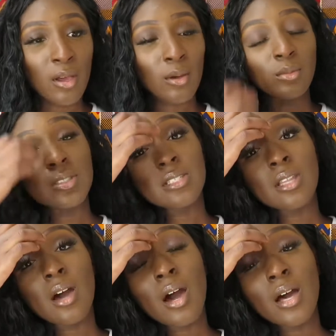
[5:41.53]
was in
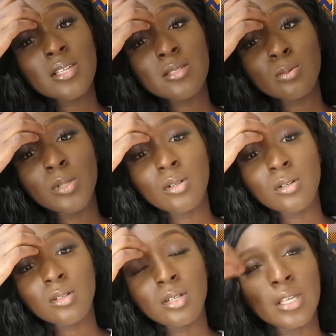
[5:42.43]
the
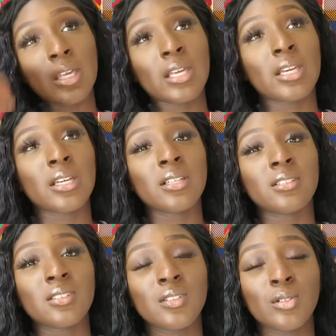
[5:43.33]
hospital
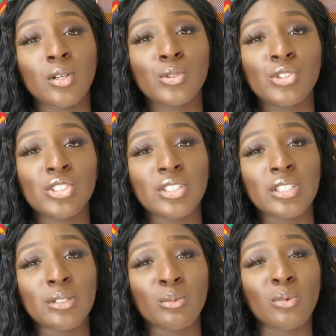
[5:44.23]
and you know
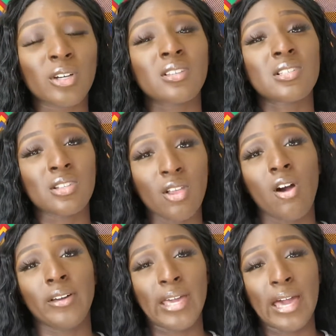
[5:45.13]
she works
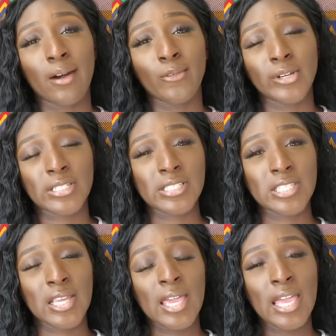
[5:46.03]
long
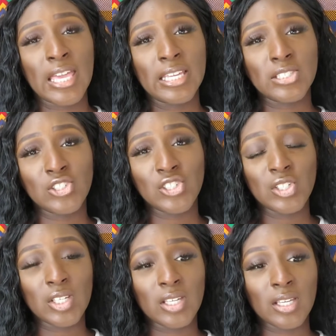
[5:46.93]
hours and
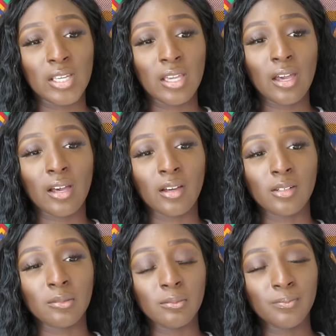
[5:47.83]
she
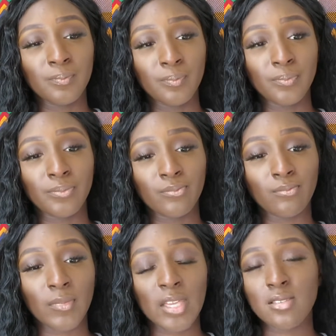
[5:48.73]
um,
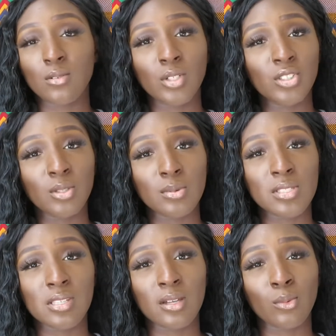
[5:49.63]
as soon as she
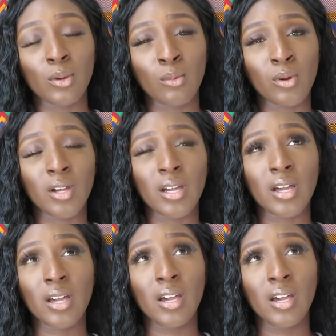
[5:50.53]
was done with work